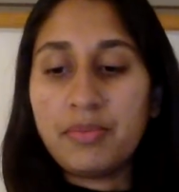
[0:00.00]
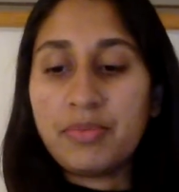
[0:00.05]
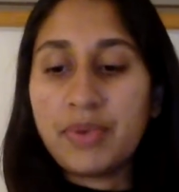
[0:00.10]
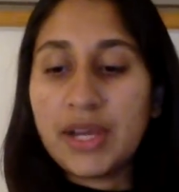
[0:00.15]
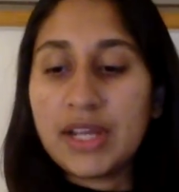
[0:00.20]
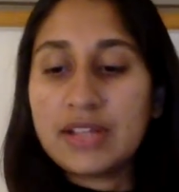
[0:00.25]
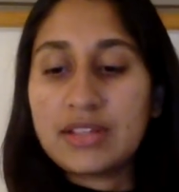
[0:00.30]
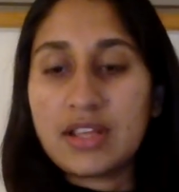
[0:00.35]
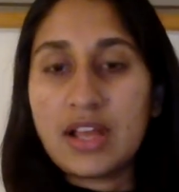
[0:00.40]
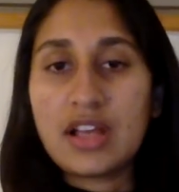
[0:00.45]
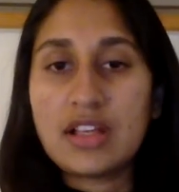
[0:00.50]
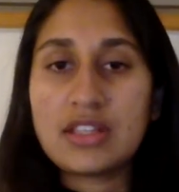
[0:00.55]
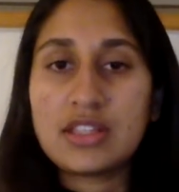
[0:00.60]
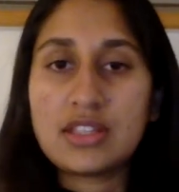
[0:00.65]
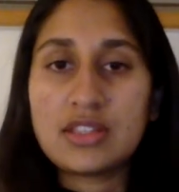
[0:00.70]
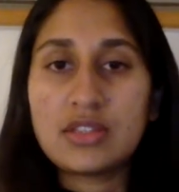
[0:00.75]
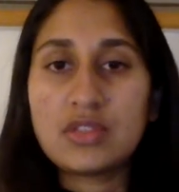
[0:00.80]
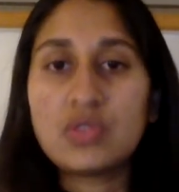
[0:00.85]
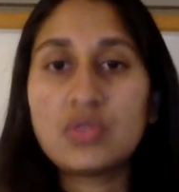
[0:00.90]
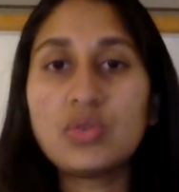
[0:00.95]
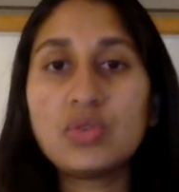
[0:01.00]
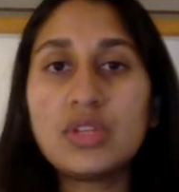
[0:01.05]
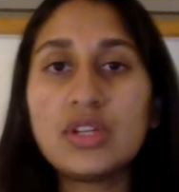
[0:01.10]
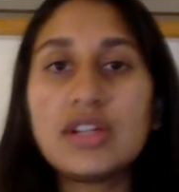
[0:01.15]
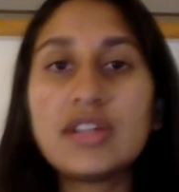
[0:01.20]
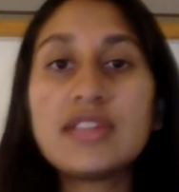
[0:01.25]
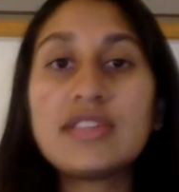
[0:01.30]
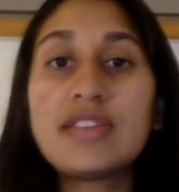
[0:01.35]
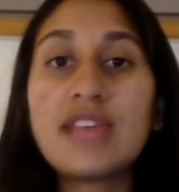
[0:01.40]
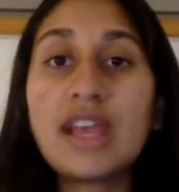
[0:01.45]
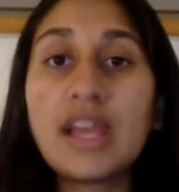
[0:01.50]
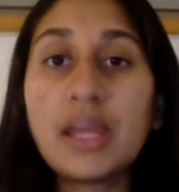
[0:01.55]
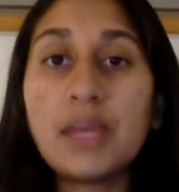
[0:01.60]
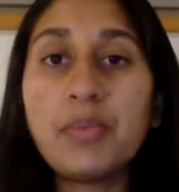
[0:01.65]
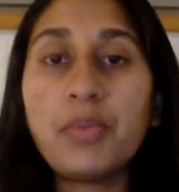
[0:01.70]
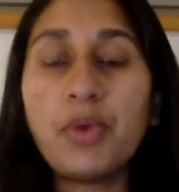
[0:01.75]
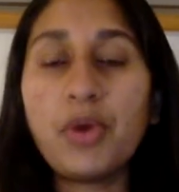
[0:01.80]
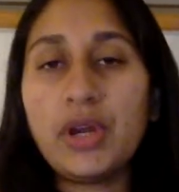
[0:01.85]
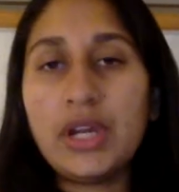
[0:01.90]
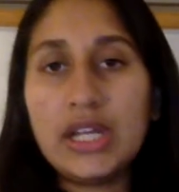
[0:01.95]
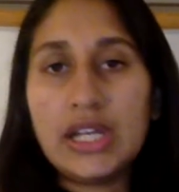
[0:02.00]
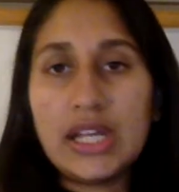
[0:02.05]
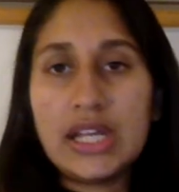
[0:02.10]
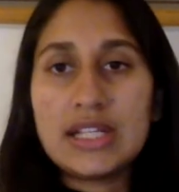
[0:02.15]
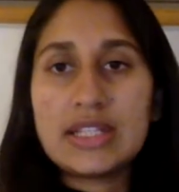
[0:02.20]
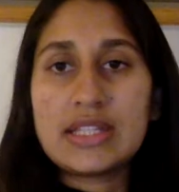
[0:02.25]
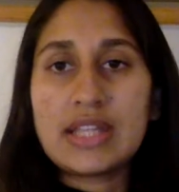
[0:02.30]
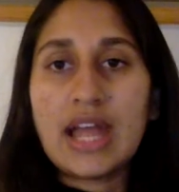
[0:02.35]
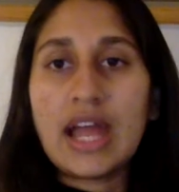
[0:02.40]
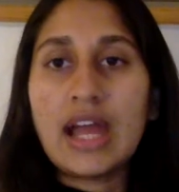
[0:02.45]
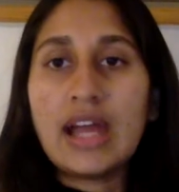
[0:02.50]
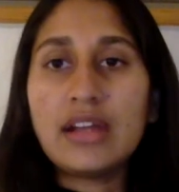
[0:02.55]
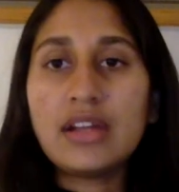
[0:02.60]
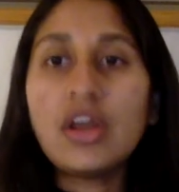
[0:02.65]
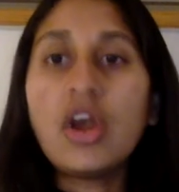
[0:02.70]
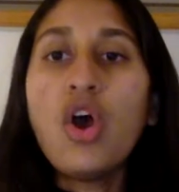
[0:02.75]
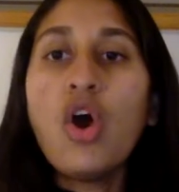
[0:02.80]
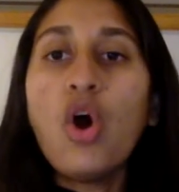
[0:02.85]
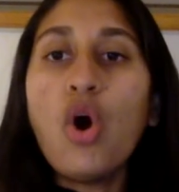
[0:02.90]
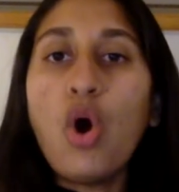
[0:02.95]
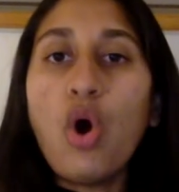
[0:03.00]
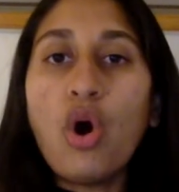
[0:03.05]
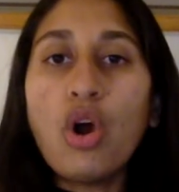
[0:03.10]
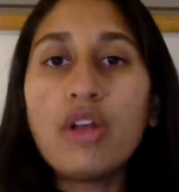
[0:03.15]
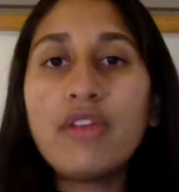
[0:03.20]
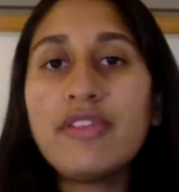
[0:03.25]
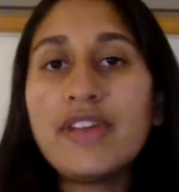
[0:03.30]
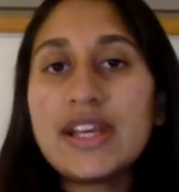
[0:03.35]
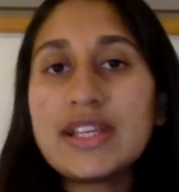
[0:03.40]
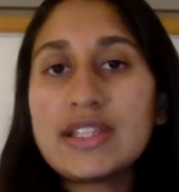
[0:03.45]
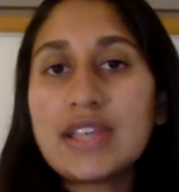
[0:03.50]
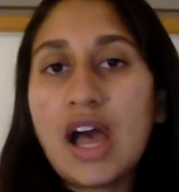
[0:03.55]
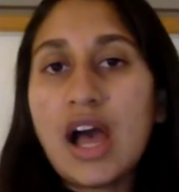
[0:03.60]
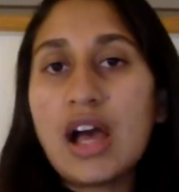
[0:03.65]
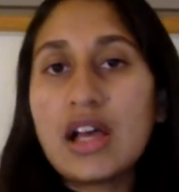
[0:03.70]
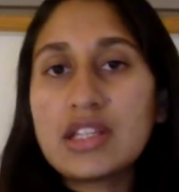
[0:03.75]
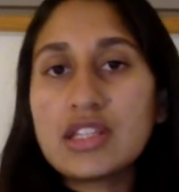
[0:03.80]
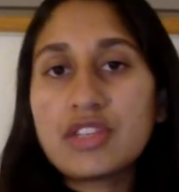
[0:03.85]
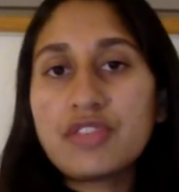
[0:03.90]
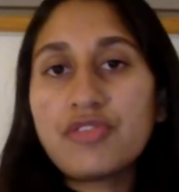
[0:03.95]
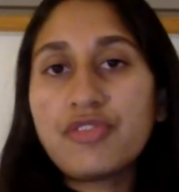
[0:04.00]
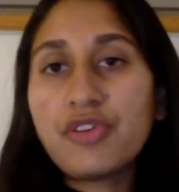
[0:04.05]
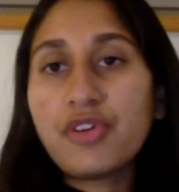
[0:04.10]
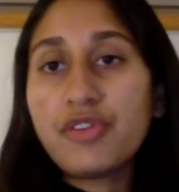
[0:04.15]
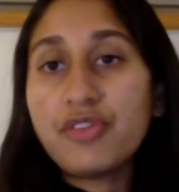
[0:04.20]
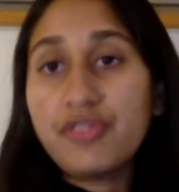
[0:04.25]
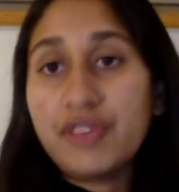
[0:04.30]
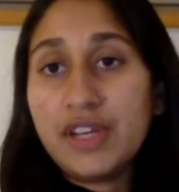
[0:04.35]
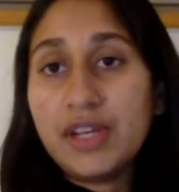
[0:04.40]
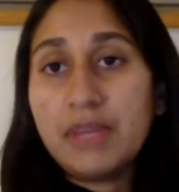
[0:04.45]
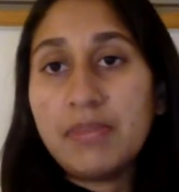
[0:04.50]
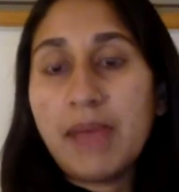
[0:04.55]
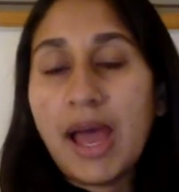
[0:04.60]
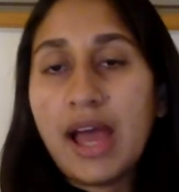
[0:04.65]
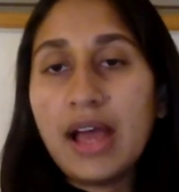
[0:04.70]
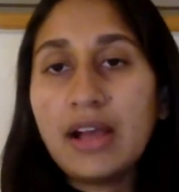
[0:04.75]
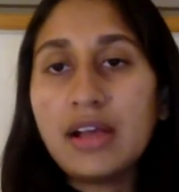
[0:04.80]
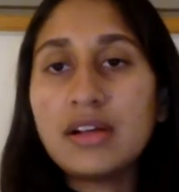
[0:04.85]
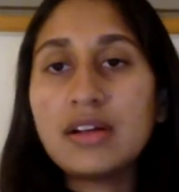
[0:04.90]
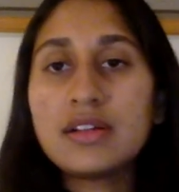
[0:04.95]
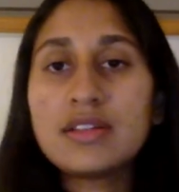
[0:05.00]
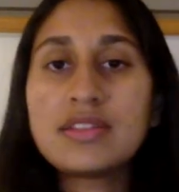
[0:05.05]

brings us to the second point, is that always ask for feedback.